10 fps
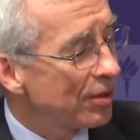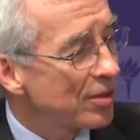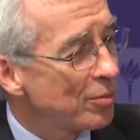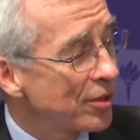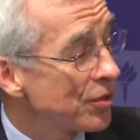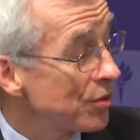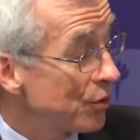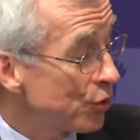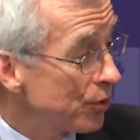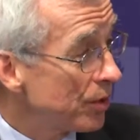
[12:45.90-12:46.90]
as much as
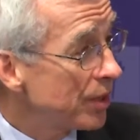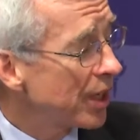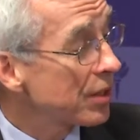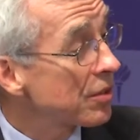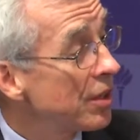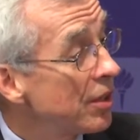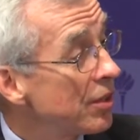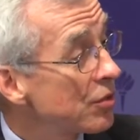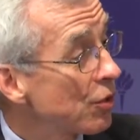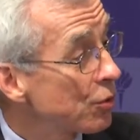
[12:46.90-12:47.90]
it should. Yes,
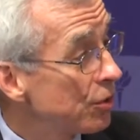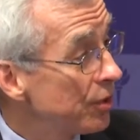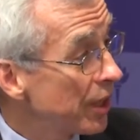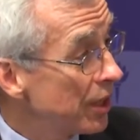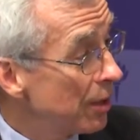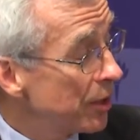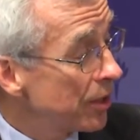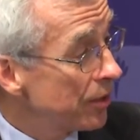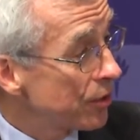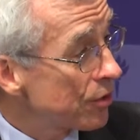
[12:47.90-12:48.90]
social and economic
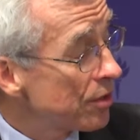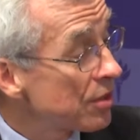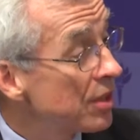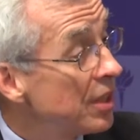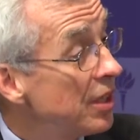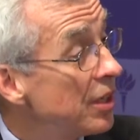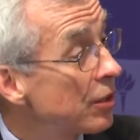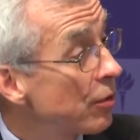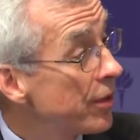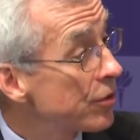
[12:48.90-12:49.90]
conditions,
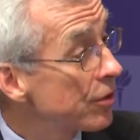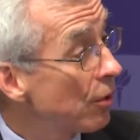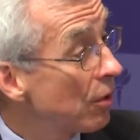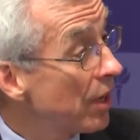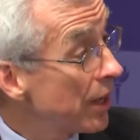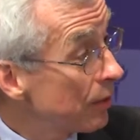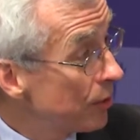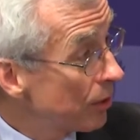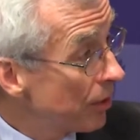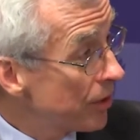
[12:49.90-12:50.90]
integration or lack of
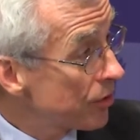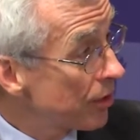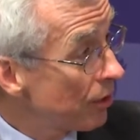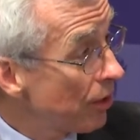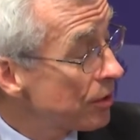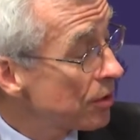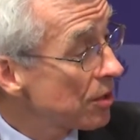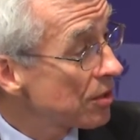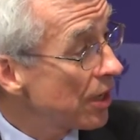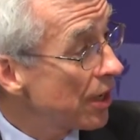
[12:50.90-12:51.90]
integration in a larger
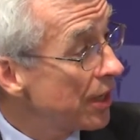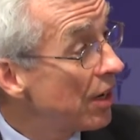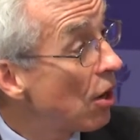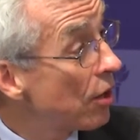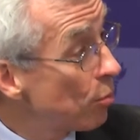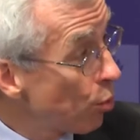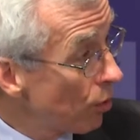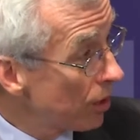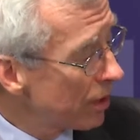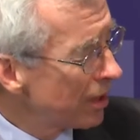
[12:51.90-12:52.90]
society are
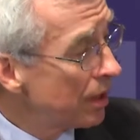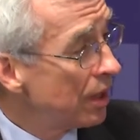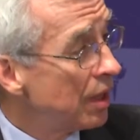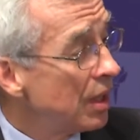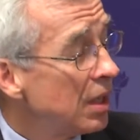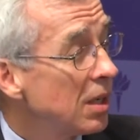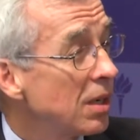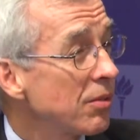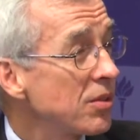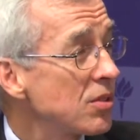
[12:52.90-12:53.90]
important.
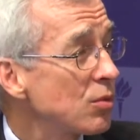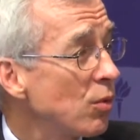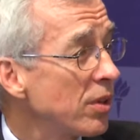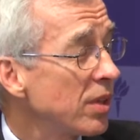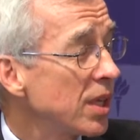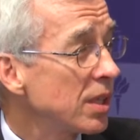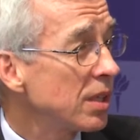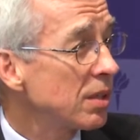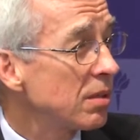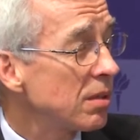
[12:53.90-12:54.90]
Uh, this is one thing
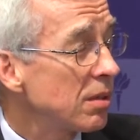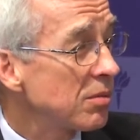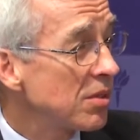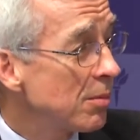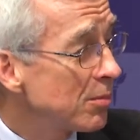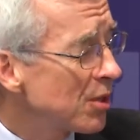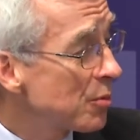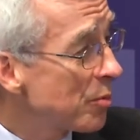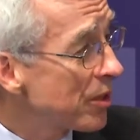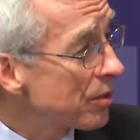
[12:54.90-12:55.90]
that uh, some, some
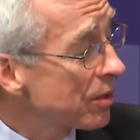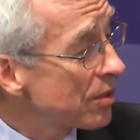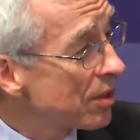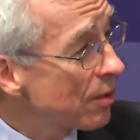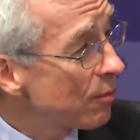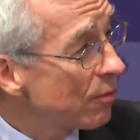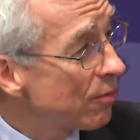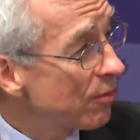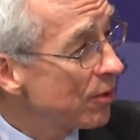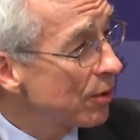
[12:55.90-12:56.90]
specialists have
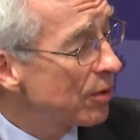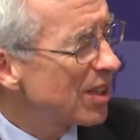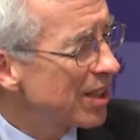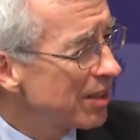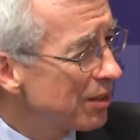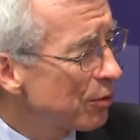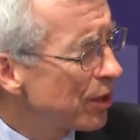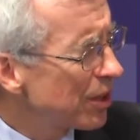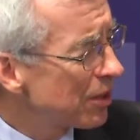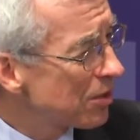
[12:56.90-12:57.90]
viewed, and I agree
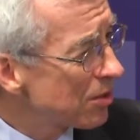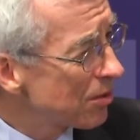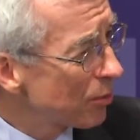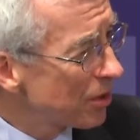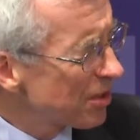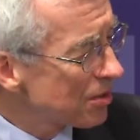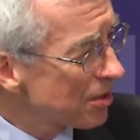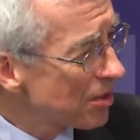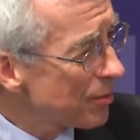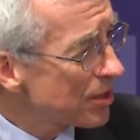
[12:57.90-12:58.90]
to this, with this to
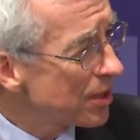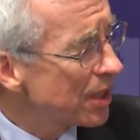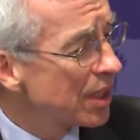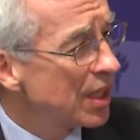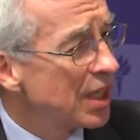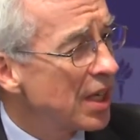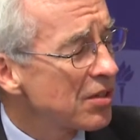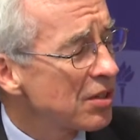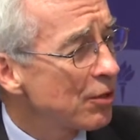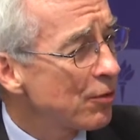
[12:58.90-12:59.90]
some extent, as
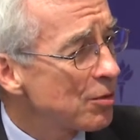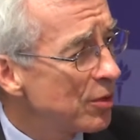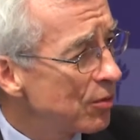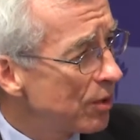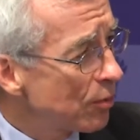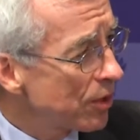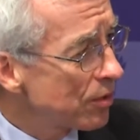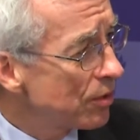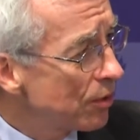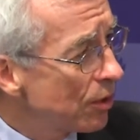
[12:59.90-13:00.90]
a difference between
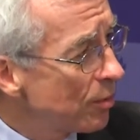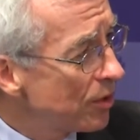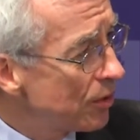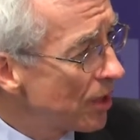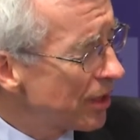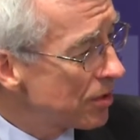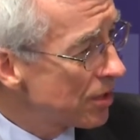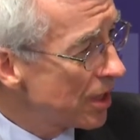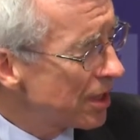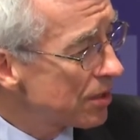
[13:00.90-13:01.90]
Western Europe and the United
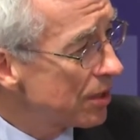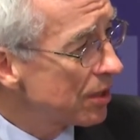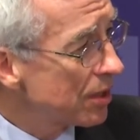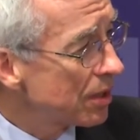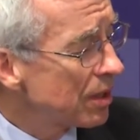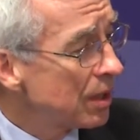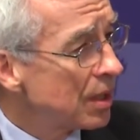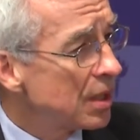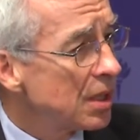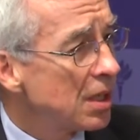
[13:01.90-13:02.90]
States in that
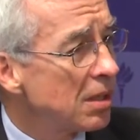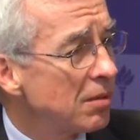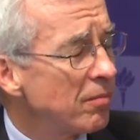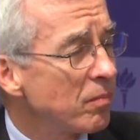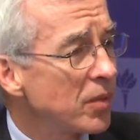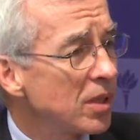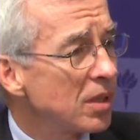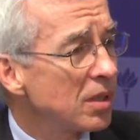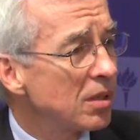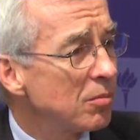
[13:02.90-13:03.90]
um,
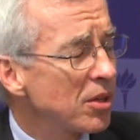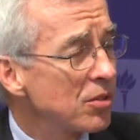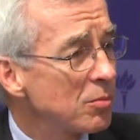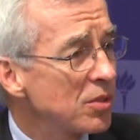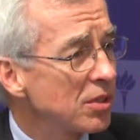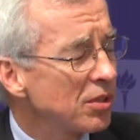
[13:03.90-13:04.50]
uh, Muslims in the